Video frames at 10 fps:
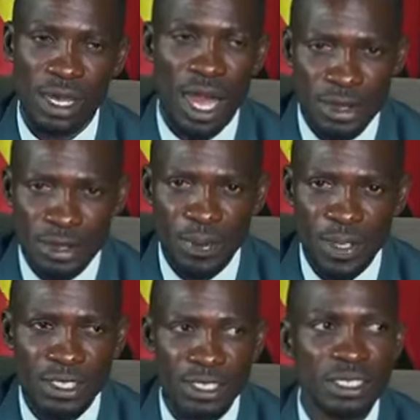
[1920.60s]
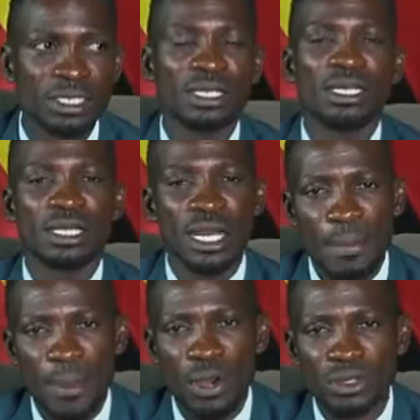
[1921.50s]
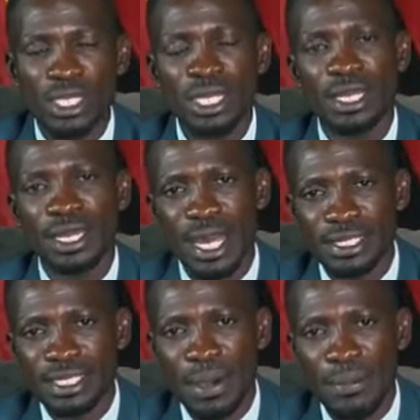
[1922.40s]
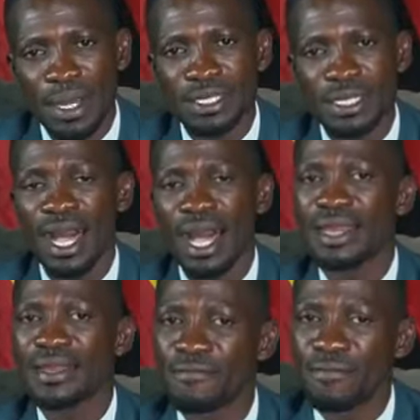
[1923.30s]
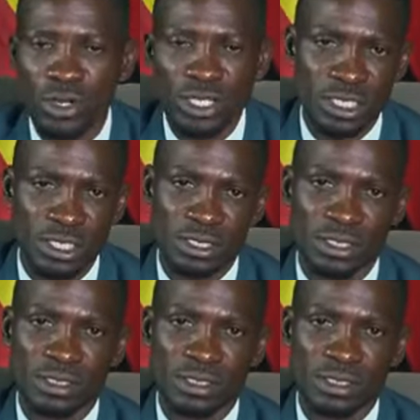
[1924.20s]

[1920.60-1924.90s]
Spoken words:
I repeat, come out in large numbers and vote.